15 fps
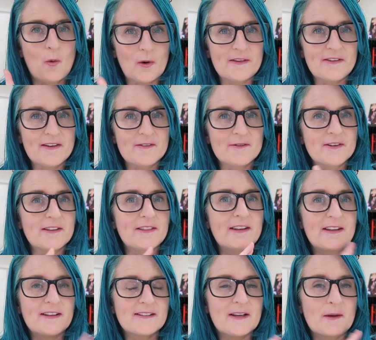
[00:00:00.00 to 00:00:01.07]
Once I've read the
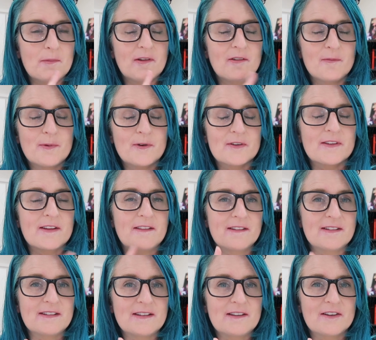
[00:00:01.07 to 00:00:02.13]
next couple of books in the
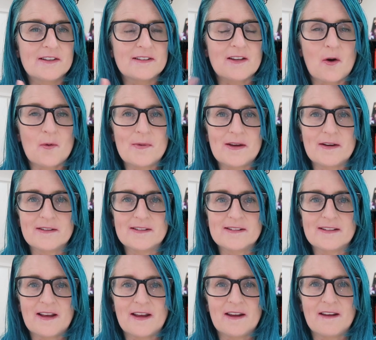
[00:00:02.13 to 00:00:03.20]
series, I'll be able to
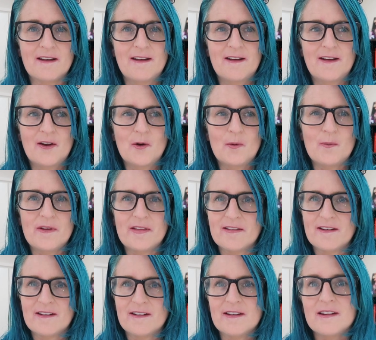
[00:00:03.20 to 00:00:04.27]
say
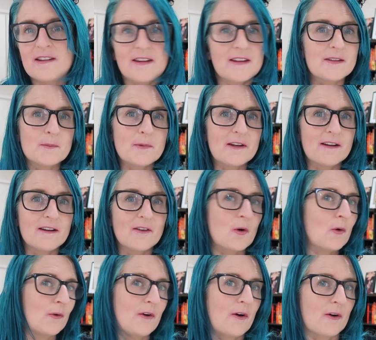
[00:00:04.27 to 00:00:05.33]
whether it gets better
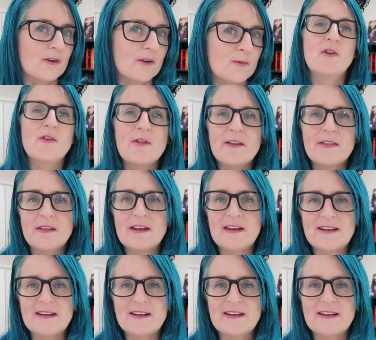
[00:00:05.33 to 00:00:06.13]
or not. So then the